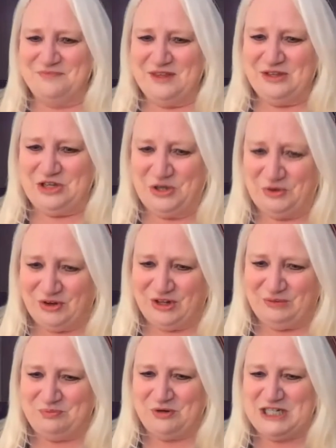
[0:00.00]

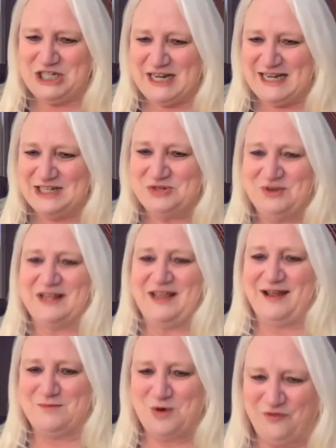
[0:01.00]
Cool. Preaching into a
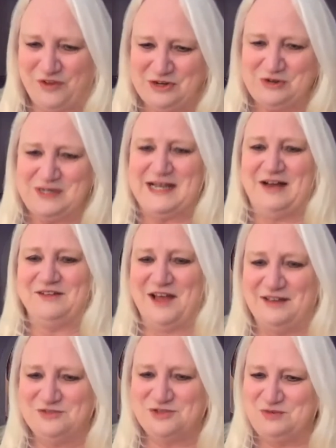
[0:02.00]
camera, figuring out
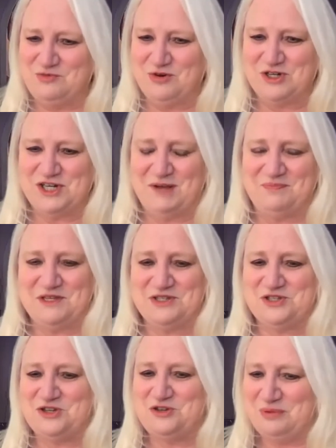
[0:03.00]
live stream worship, the
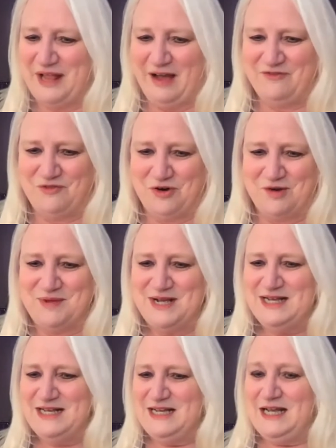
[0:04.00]
Zoom platform.
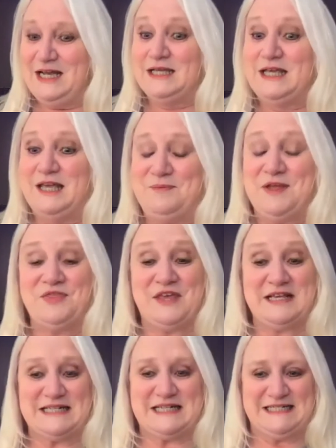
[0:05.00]
Keeping
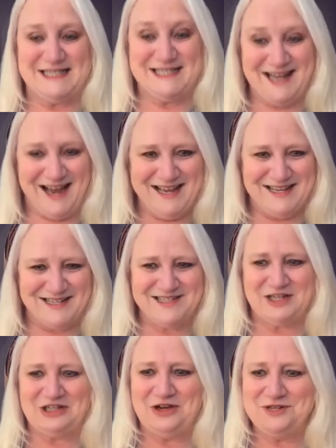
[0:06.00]
things concise,
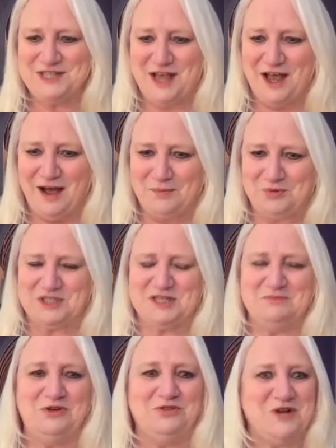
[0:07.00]
close up with
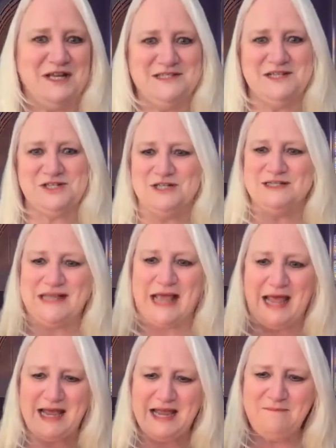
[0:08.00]
smooth transitions.
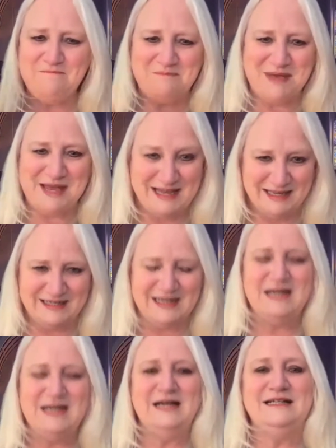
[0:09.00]
Amen.
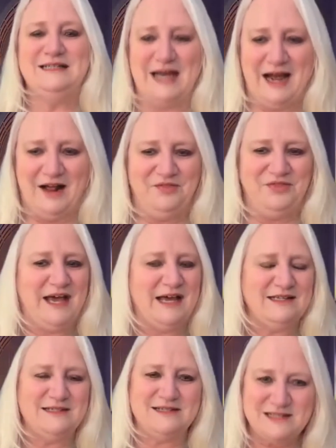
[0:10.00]
Yeah, that
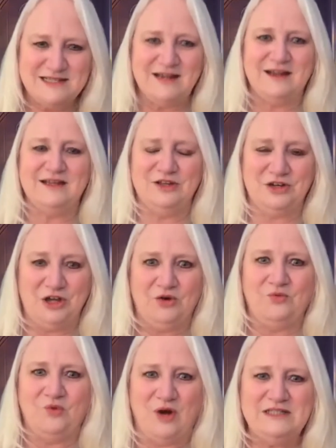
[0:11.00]
is,
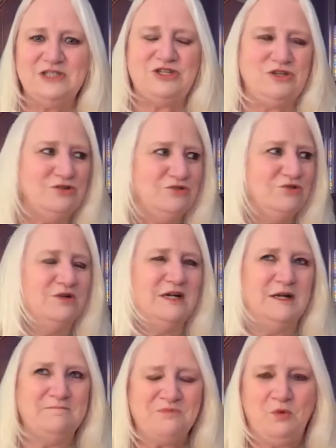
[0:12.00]
once you
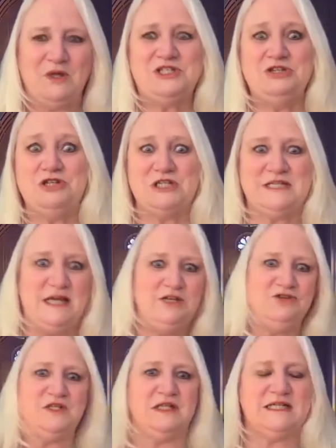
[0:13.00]
just get
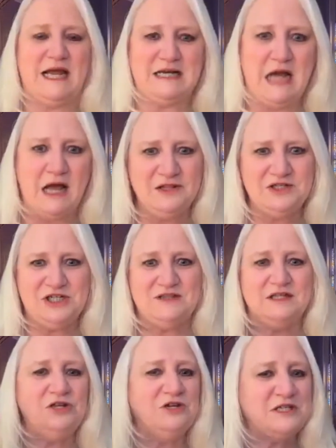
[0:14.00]
used to the technology,
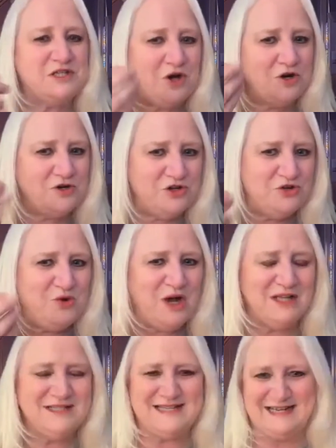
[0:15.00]
then you can start
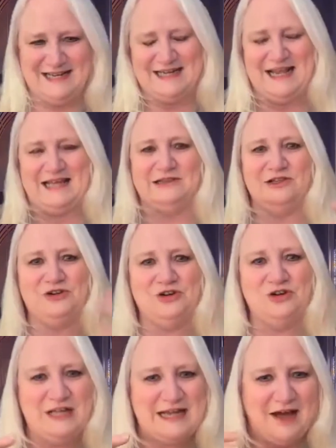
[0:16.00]
nuancing it and
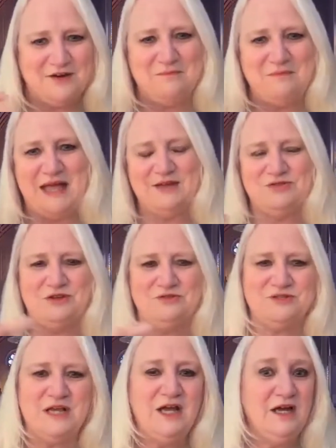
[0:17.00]
learning how to make
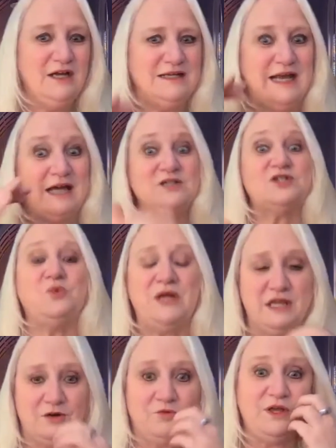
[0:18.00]
those. Next week
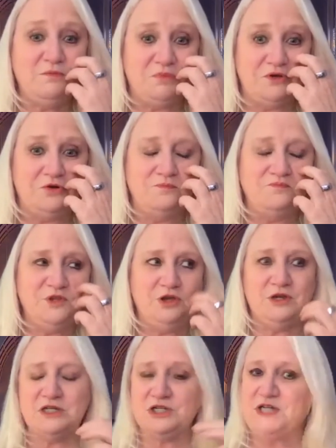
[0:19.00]
in Reboot, you
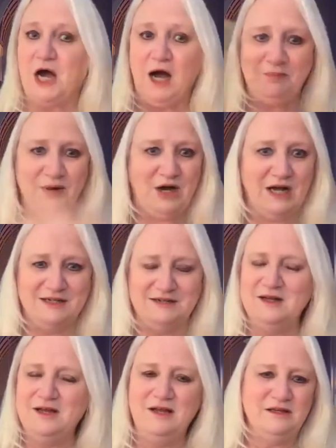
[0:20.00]
can just hop on
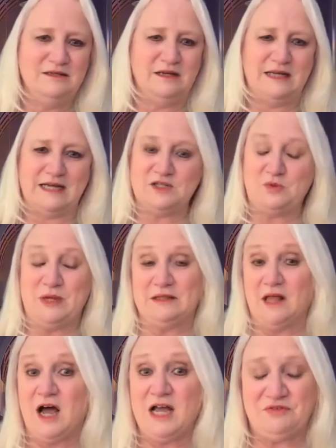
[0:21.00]
next week
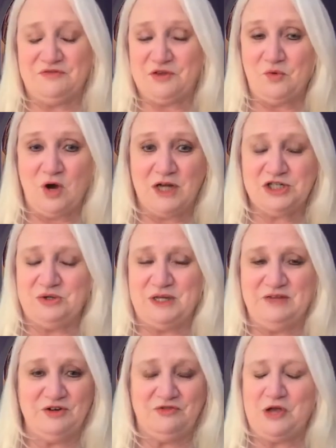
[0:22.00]
live if you want to,
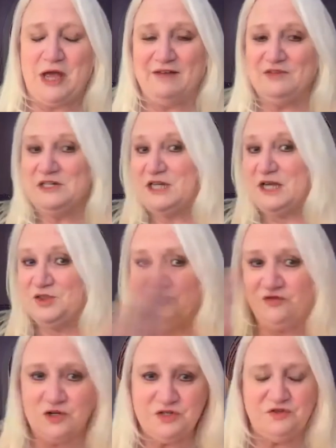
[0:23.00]
even if you haven't done the
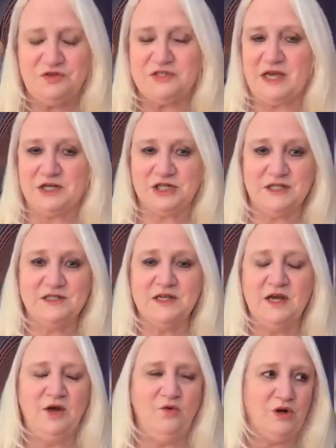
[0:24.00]
first few sessions.
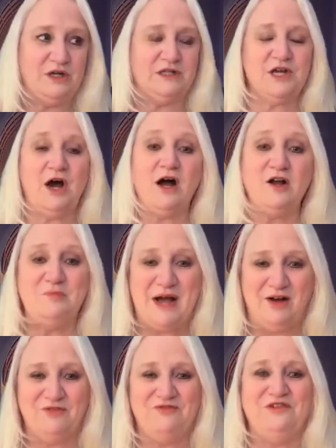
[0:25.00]
We're going to talk
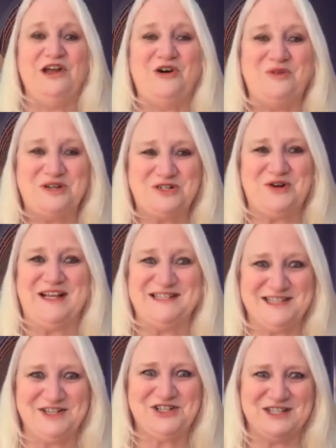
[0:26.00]
about flow and
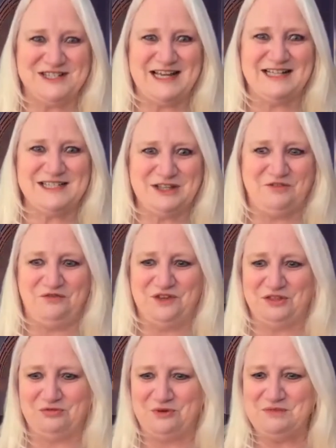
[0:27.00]
transitions. That's the
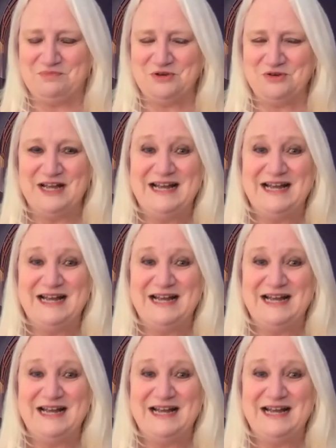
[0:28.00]
5th Reboot.